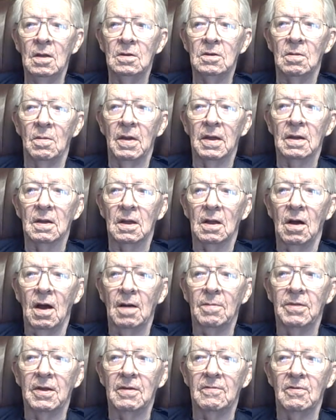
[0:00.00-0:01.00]
to make a
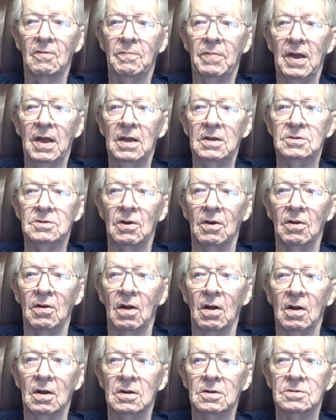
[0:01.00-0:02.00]
copy of a page on
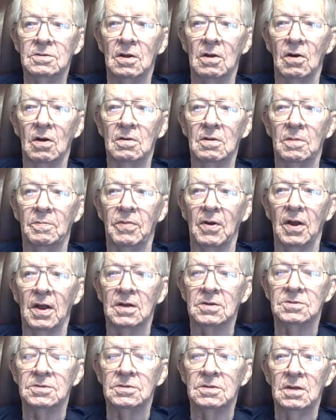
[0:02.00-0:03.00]
ours, on the
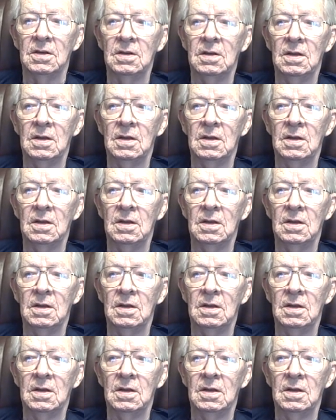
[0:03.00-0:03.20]
press,